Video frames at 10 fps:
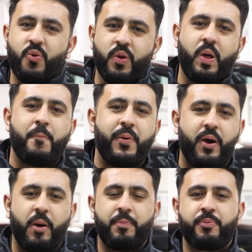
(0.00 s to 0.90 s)
all
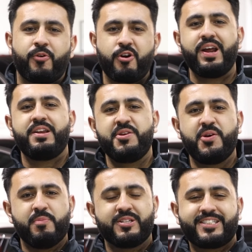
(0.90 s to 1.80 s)
about a brand
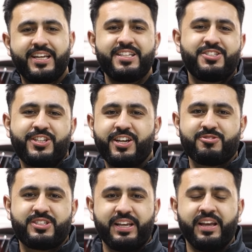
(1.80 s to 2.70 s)
new Mercedes
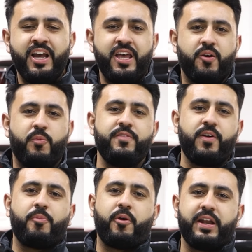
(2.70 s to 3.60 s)
GLC that we've
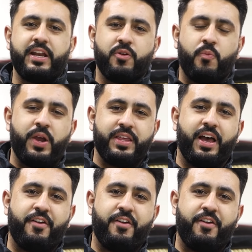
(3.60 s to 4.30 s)
upgraded with